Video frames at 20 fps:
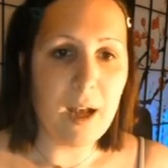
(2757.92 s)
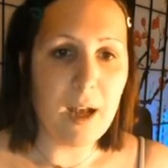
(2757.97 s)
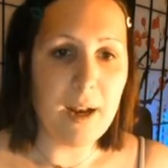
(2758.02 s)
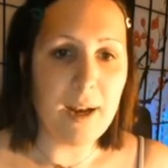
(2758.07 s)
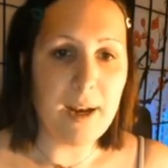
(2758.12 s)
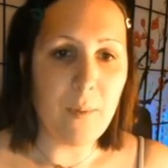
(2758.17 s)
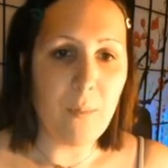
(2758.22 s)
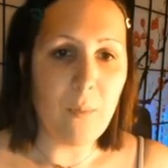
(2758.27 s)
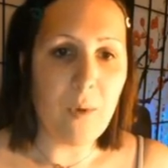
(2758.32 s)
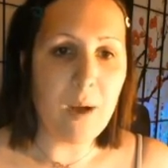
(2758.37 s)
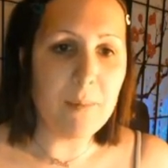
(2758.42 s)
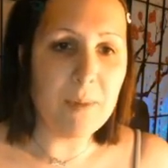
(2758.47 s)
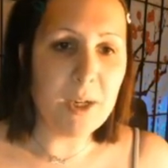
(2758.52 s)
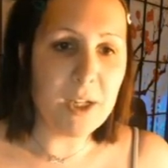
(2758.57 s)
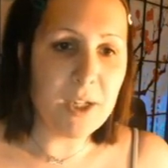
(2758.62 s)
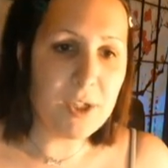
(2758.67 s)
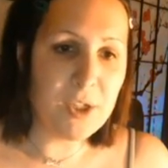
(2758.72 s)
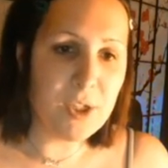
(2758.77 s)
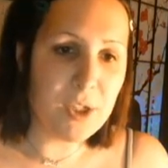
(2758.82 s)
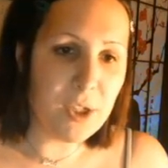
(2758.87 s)
Now what I'm going
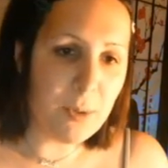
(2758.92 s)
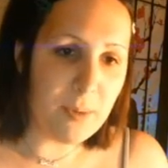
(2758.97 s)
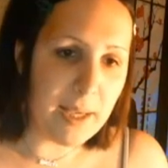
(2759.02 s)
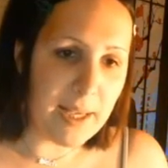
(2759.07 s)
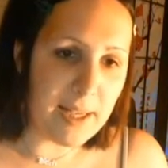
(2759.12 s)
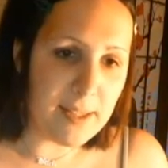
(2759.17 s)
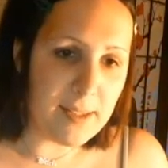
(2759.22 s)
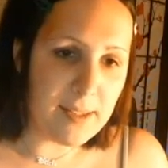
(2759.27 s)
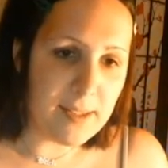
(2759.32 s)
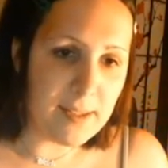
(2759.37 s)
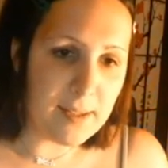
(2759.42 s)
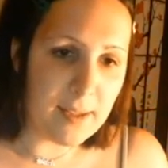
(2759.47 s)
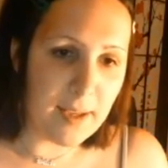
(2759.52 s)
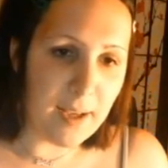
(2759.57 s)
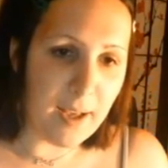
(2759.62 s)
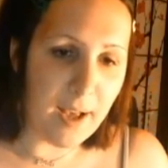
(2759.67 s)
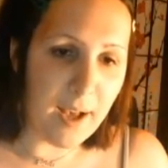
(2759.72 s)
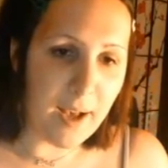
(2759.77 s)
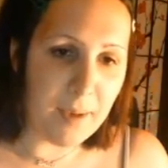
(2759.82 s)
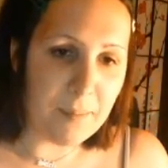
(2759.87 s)
to do is
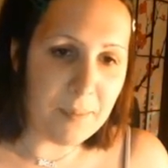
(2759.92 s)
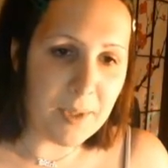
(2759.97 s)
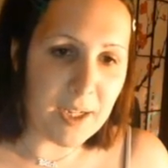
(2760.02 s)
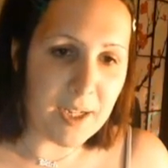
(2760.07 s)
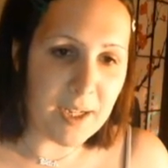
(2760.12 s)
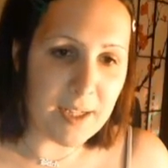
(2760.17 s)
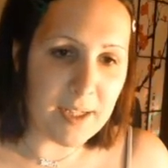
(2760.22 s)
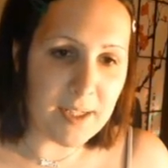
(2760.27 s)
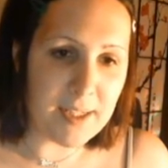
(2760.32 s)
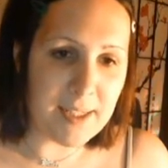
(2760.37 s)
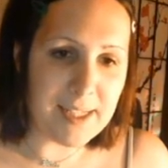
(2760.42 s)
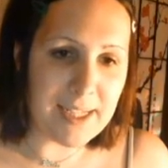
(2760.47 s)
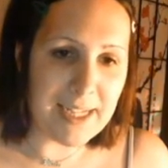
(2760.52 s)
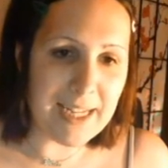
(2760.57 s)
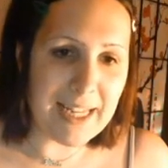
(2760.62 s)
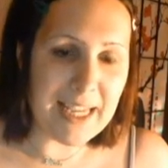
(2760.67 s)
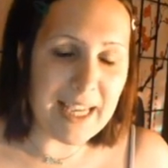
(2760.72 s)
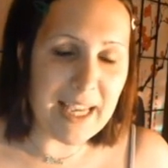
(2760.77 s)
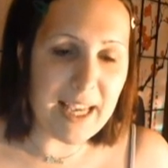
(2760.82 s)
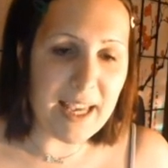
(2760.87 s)
I'm going to
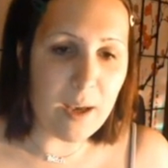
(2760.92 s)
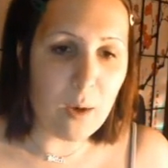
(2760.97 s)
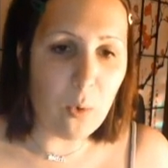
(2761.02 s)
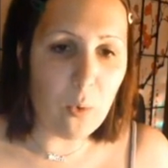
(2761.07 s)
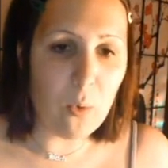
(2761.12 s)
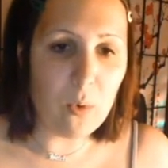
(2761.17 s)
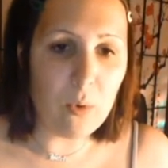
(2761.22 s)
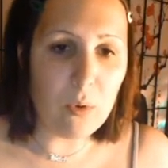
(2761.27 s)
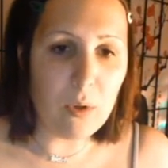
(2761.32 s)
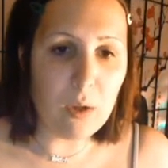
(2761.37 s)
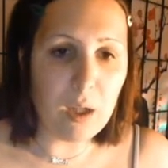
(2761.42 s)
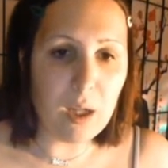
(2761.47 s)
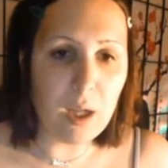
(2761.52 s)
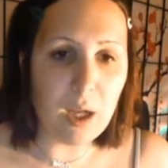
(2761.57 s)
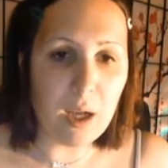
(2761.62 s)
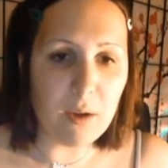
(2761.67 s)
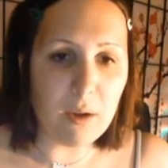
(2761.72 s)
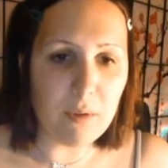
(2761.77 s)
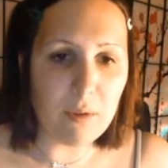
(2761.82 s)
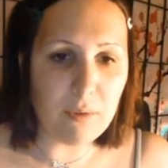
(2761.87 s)
delete it all
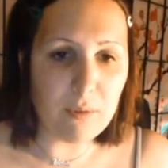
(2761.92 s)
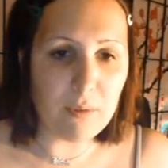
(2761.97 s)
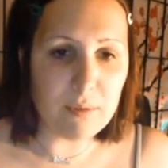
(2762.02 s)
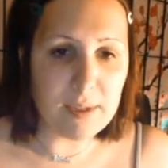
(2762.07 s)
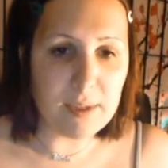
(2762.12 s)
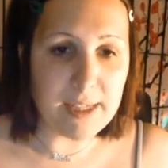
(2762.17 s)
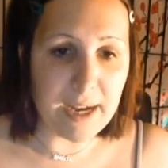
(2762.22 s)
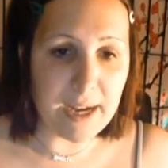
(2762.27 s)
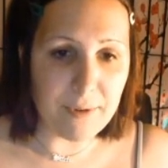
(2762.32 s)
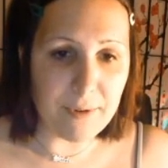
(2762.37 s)
down